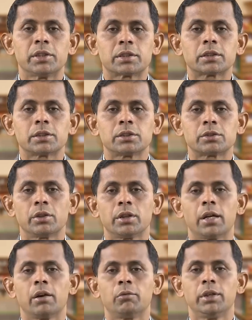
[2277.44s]
discussions on
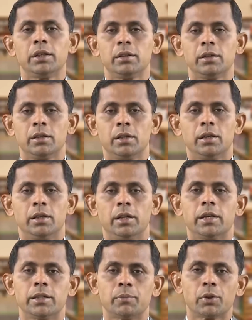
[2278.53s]
the wind
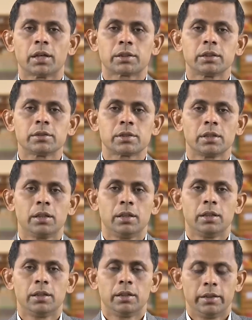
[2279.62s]
energy productions,
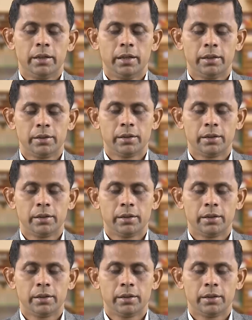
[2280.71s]
and